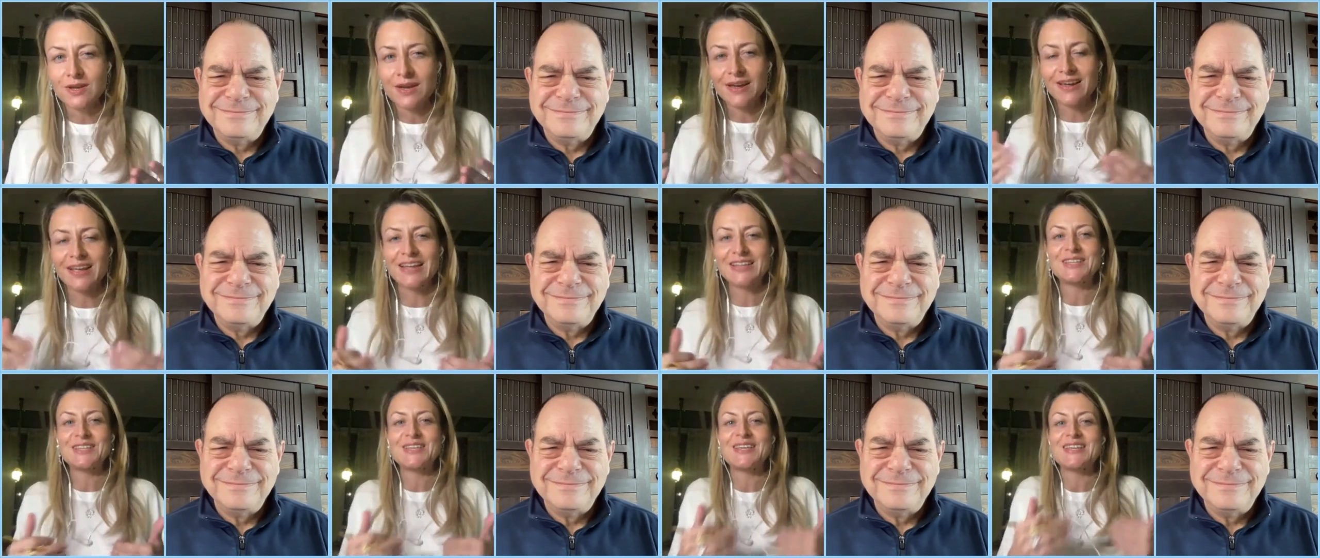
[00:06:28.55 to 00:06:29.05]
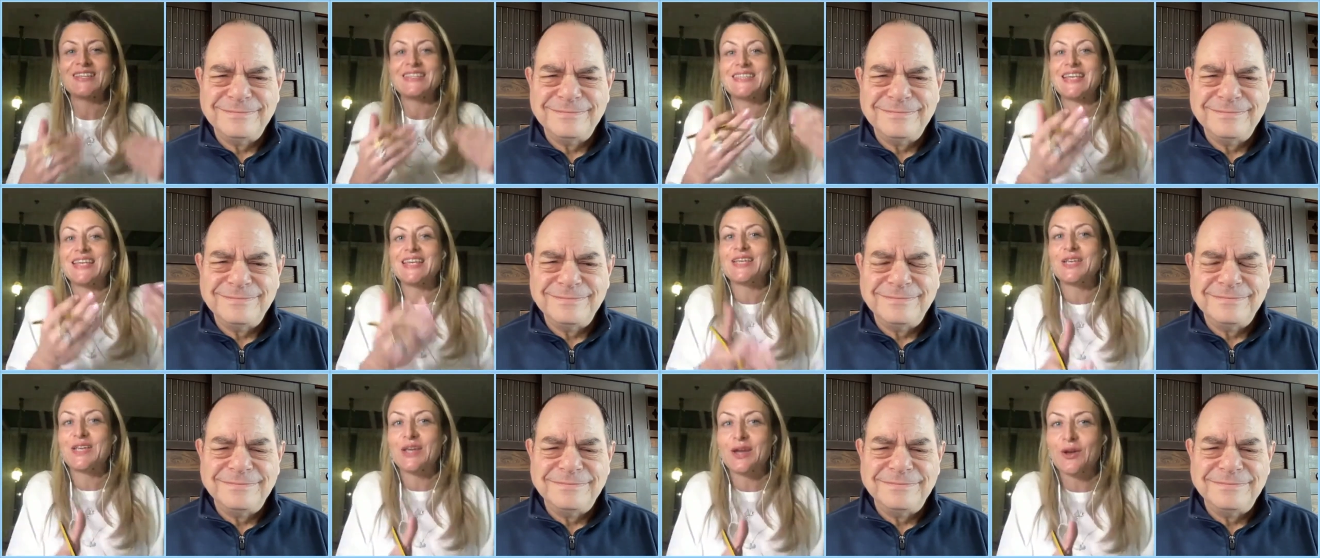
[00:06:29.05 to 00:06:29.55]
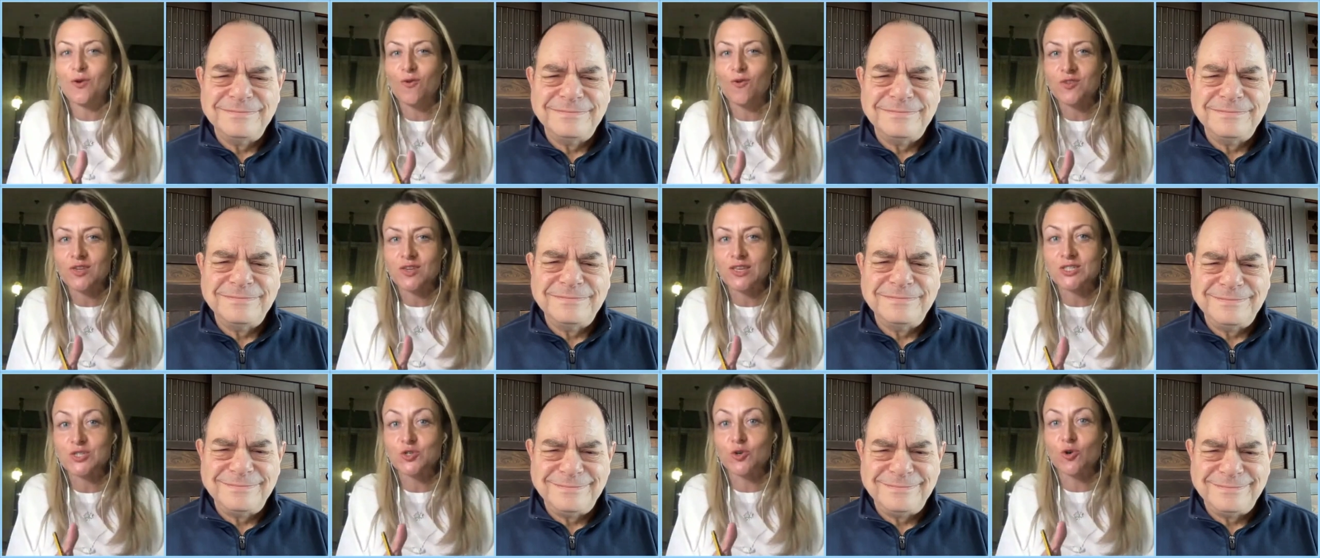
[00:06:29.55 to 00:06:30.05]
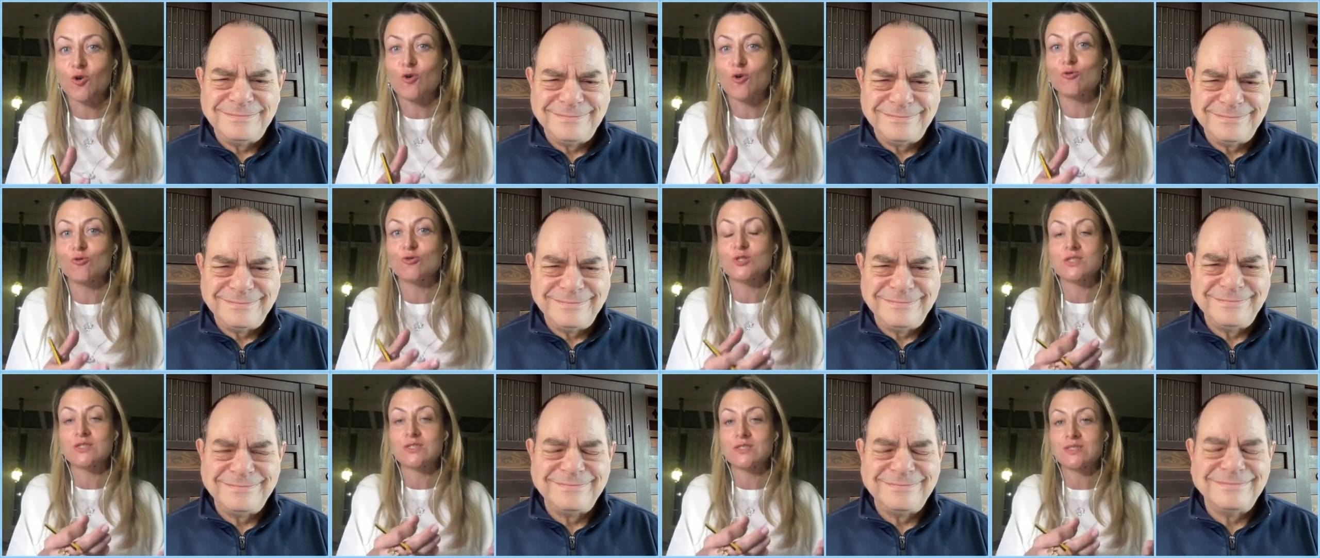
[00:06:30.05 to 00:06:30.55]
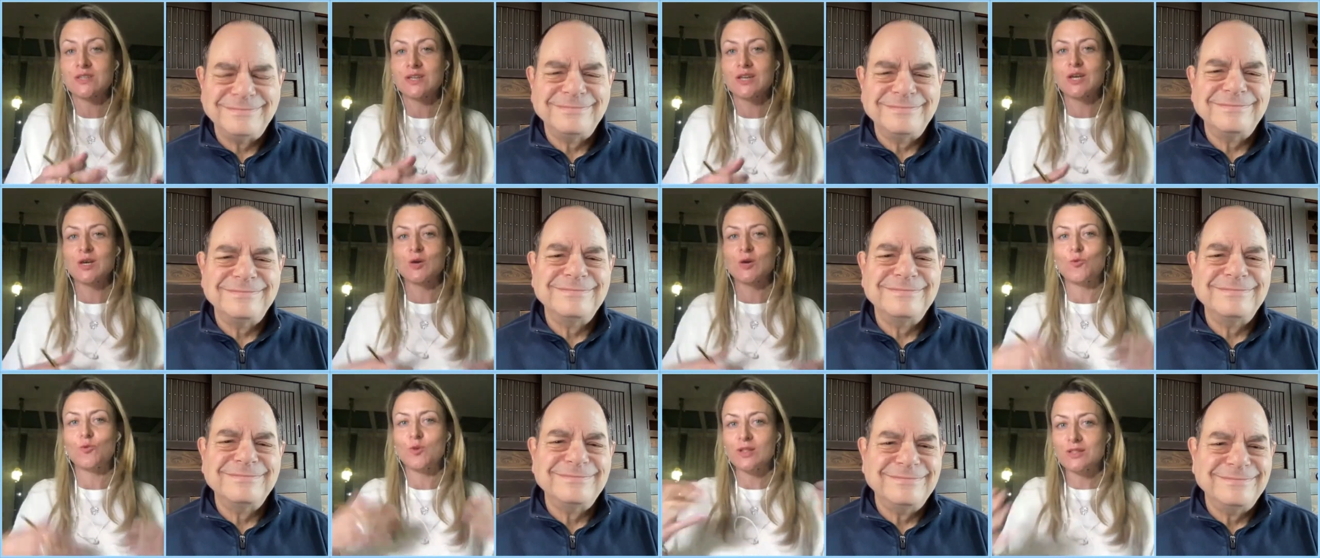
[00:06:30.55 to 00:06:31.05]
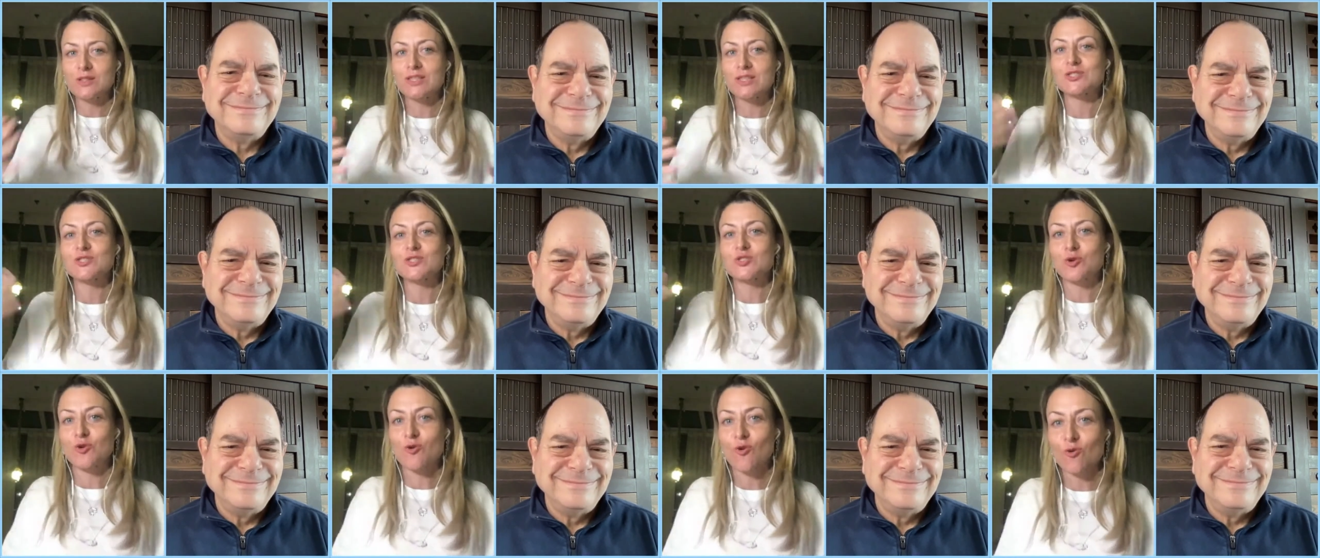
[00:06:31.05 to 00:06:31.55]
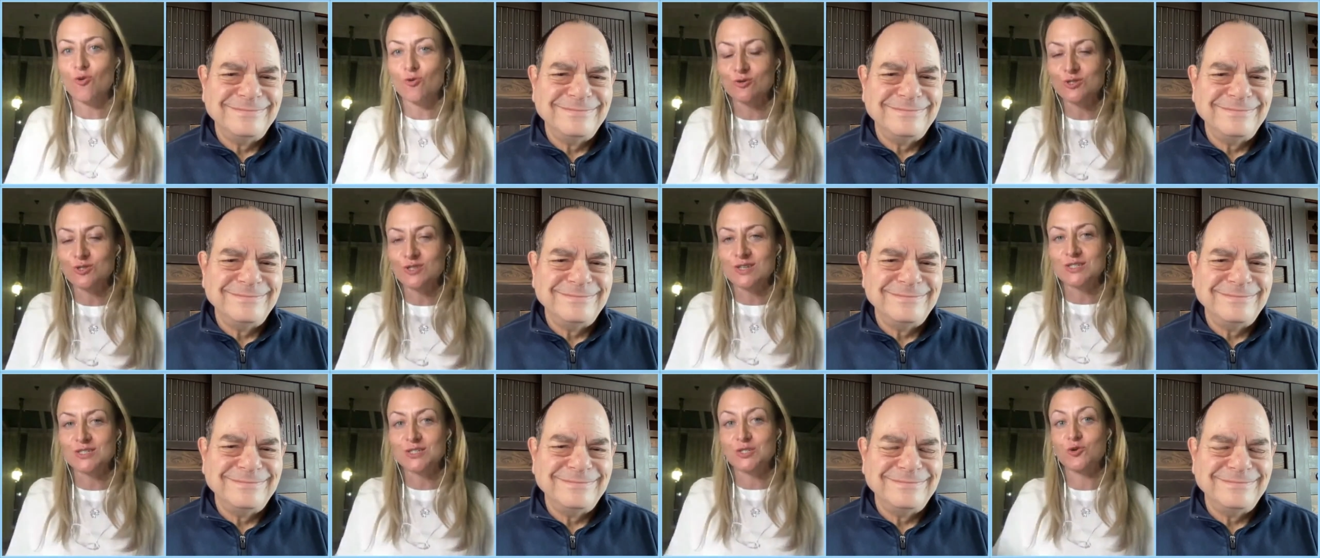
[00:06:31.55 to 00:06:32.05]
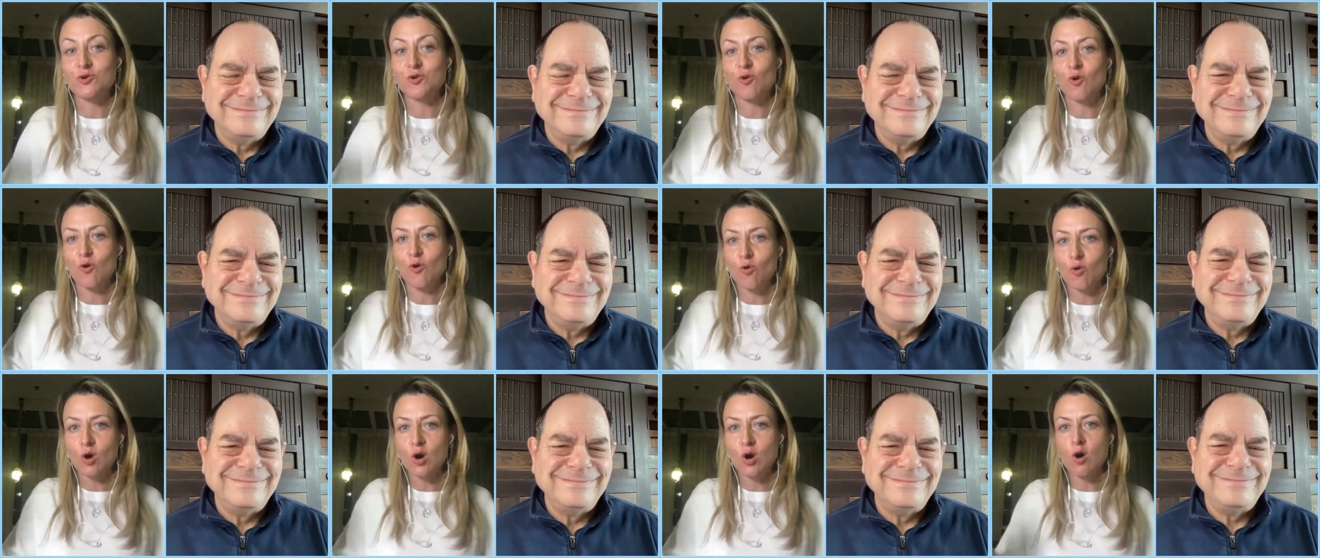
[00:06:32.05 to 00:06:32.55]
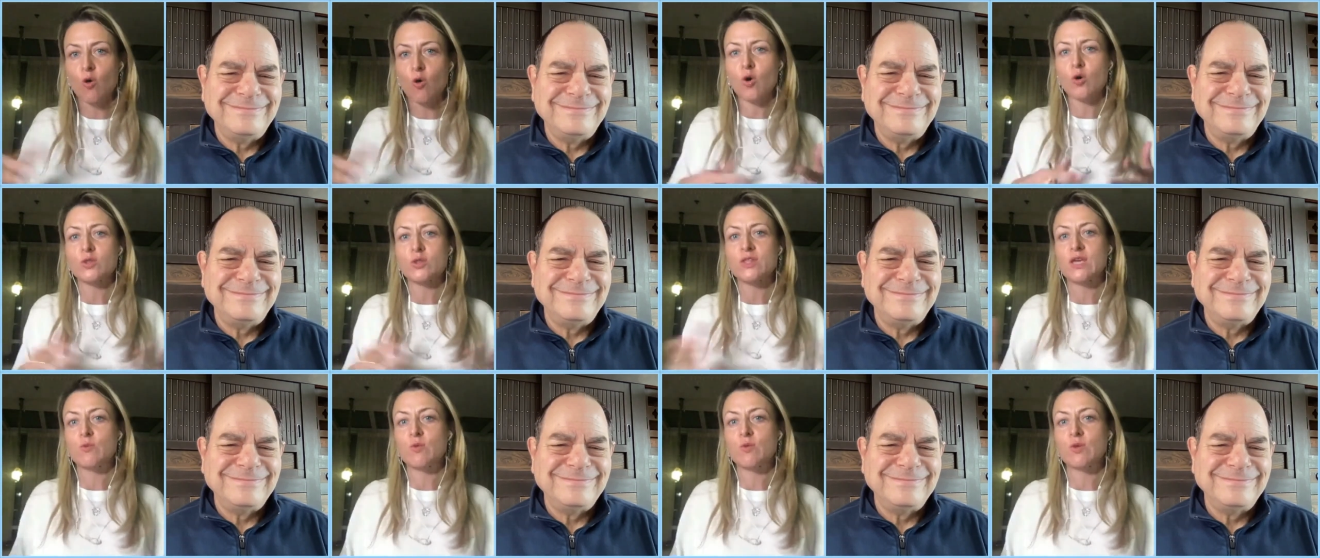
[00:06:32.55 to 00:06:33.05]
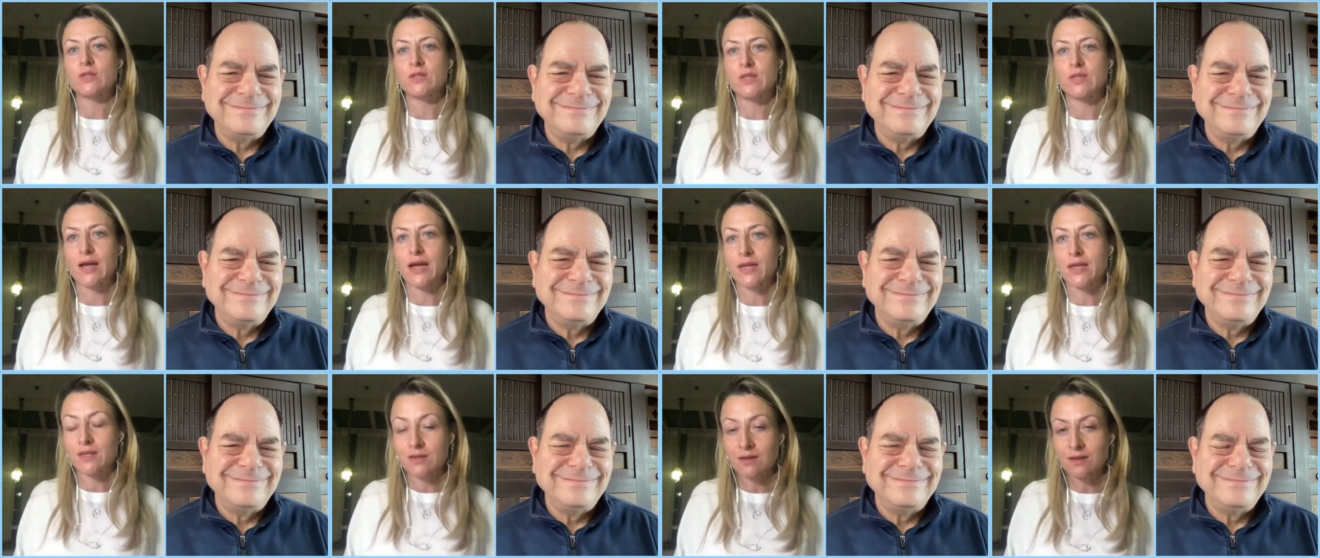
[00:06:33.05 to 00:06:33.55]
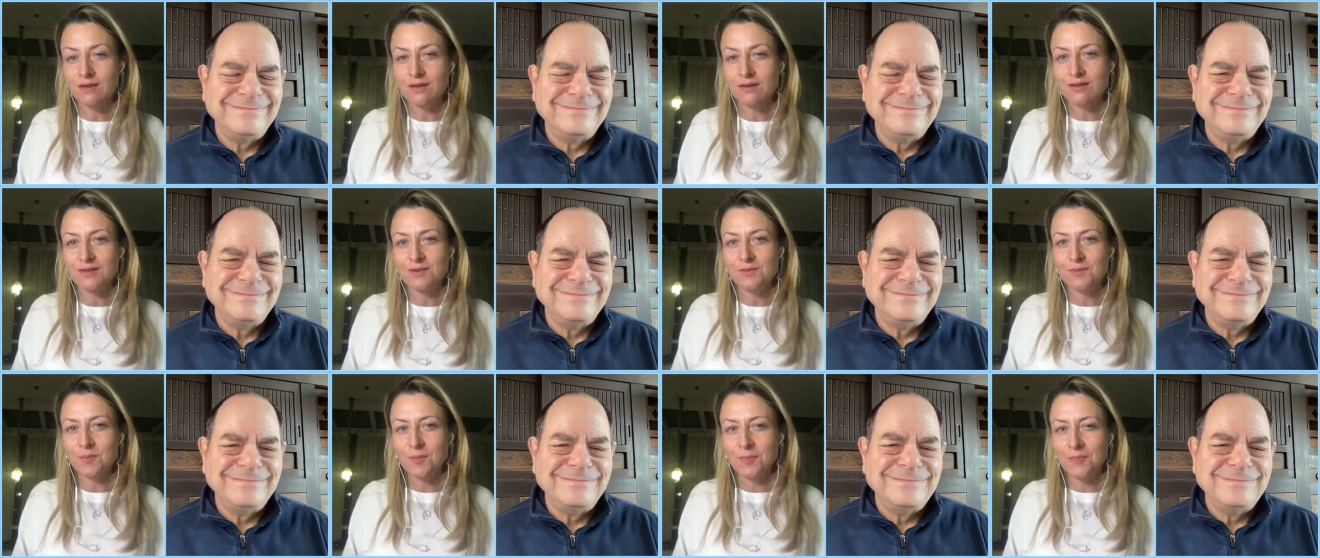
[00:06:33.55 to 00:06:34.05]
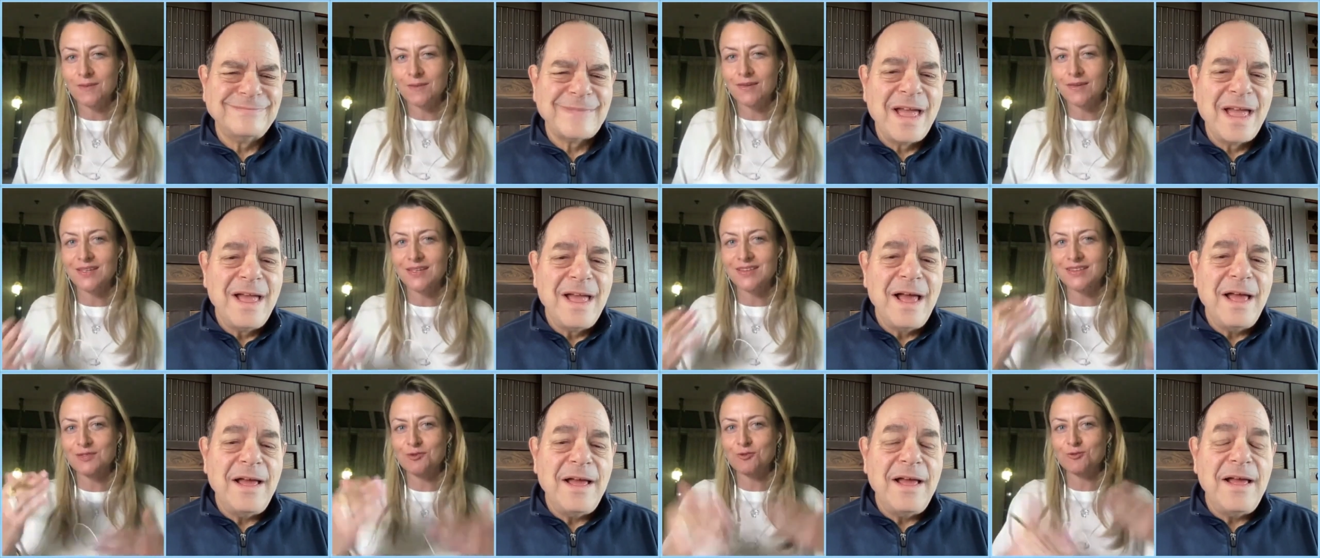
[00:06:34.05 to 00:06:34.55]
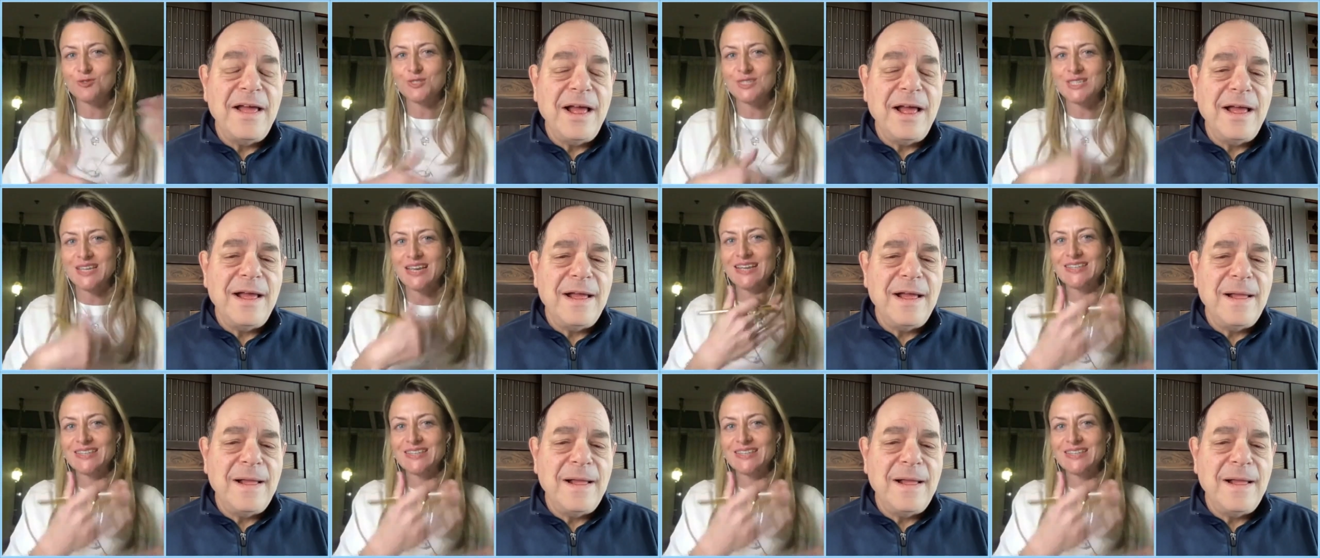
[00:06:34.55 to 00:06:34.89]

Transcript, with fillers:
Speaker 1: Can he take care of his roses? Will these roses grow or they will die? It, to say it